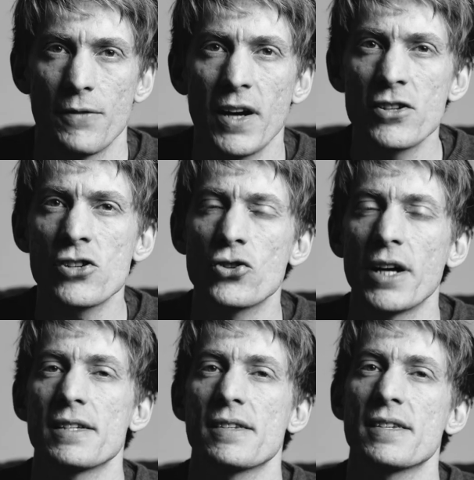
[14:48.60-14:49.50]
If I just
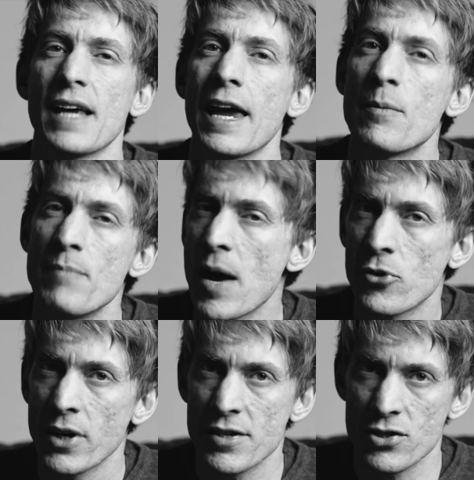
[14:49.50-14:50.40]
tried to say a
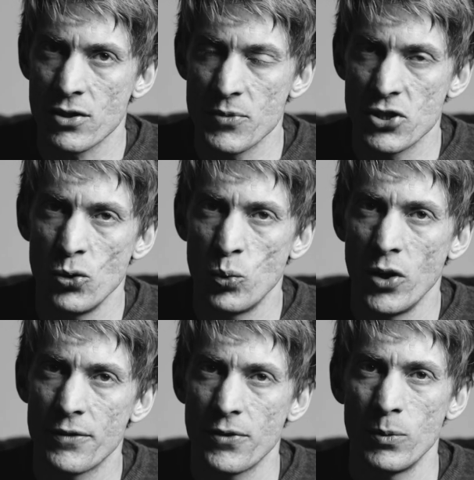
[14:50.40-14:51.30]
memorized script to you
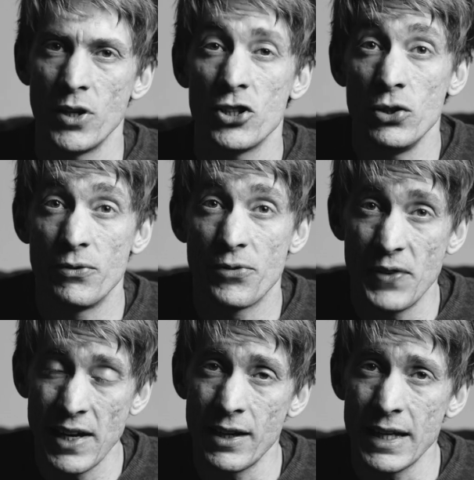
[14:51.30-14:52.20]
word for word, you'd
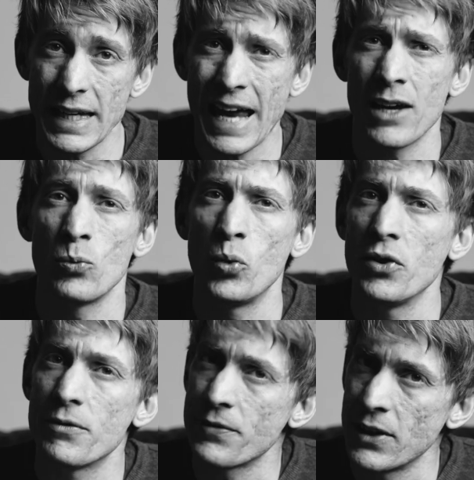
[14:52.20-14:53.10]
feel it and it
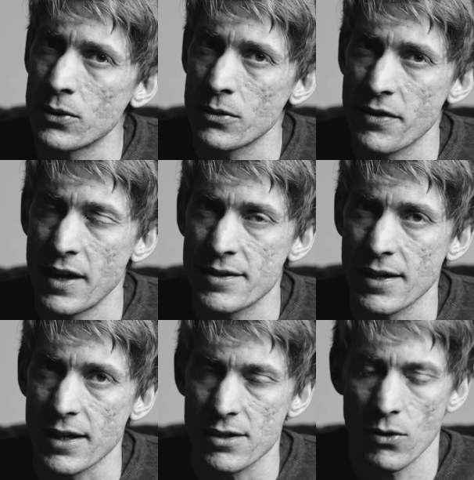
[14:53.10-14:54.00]
wouldn't feel
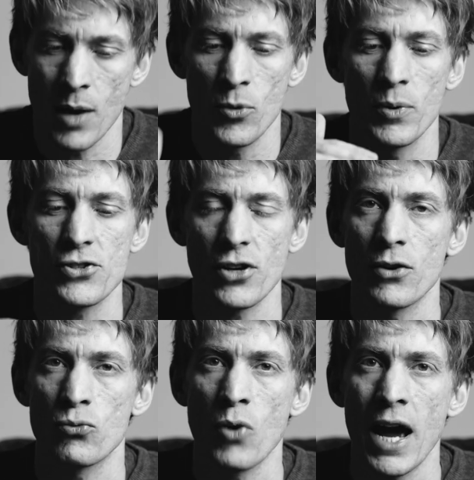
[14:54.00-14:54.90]
authentic. So I'm always trying
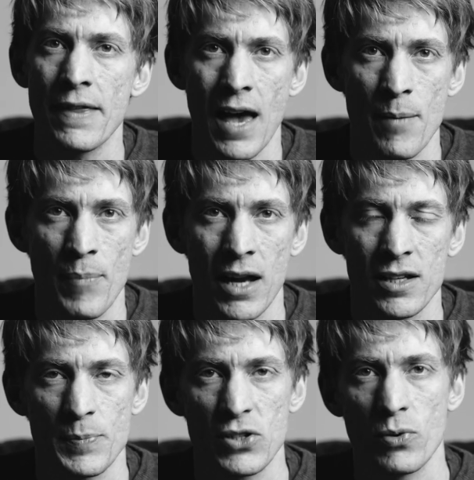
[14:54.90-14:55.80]
to ride that
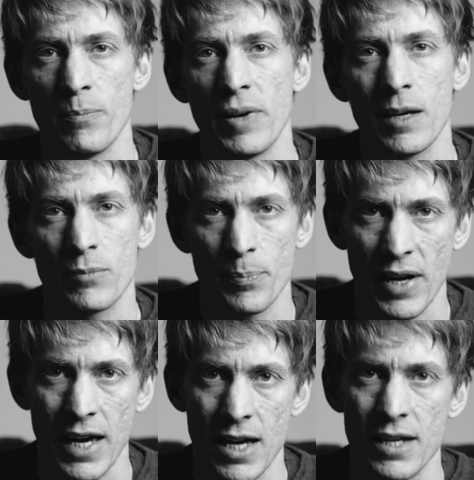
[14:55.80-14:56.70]
balance between being
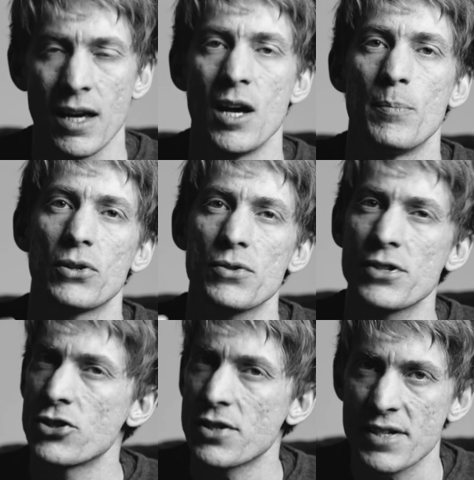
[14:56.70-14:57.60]
prepared but
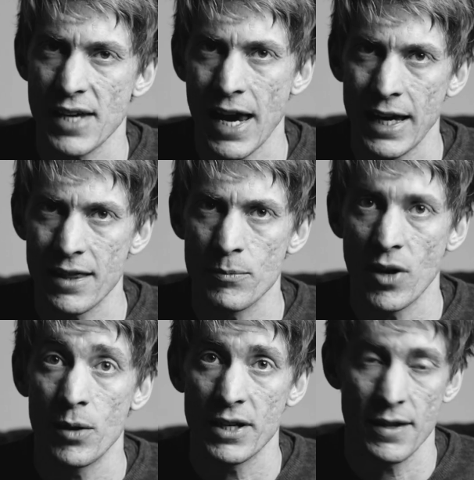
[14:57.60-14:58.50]
also just saying it in the
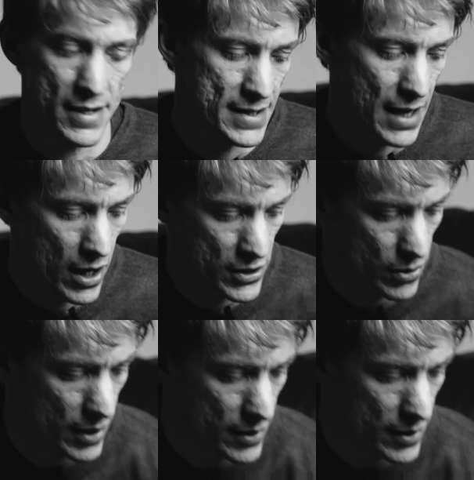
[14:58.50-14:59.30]
moment, and this is how I do